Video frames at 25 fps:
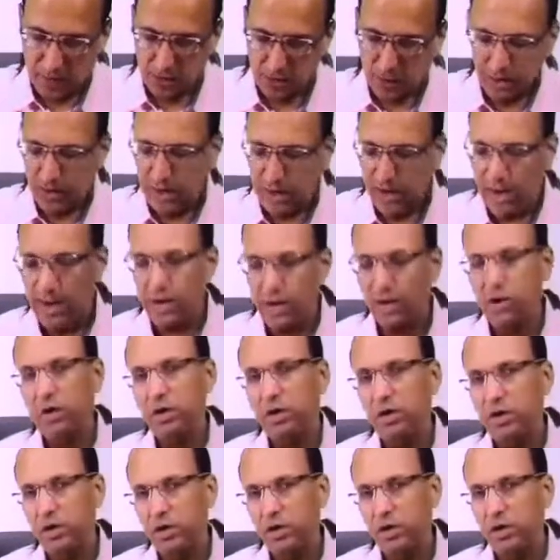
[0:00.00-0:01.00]
And
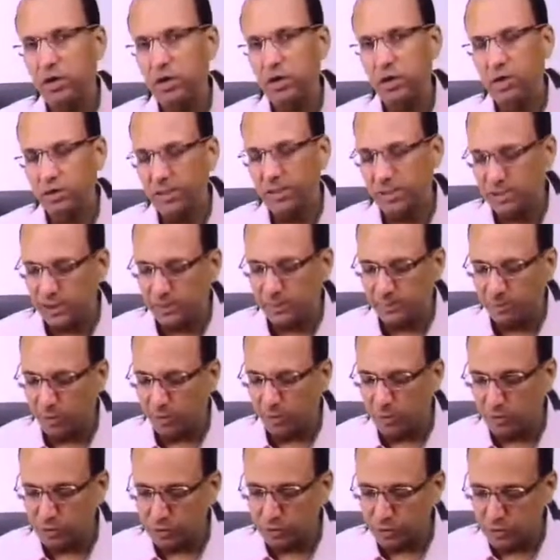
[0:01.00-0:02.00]
this is
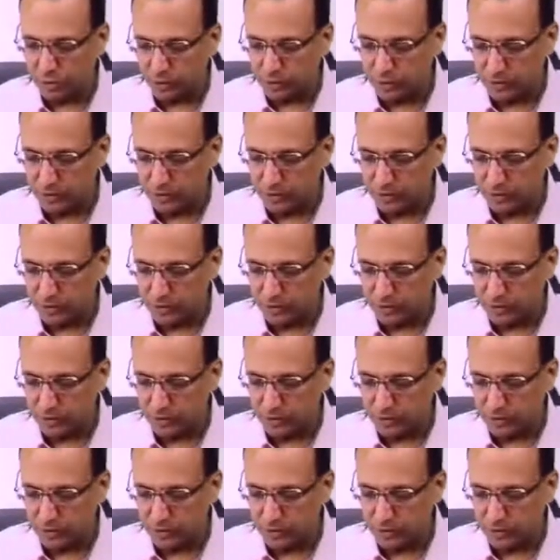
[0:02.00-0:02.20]
pons.